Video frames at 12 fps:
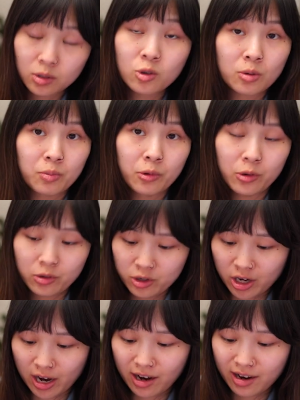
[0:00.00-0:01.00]
triple
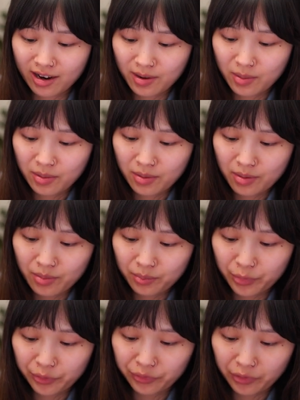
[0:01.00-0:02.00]
check
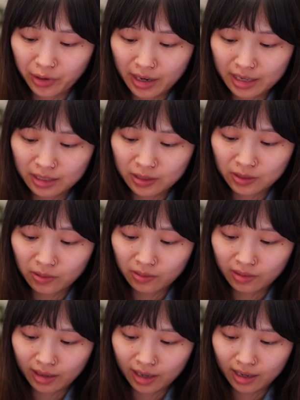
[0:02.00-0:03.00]
before I do
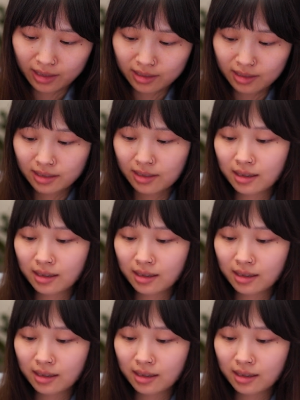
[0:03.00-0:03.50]
that.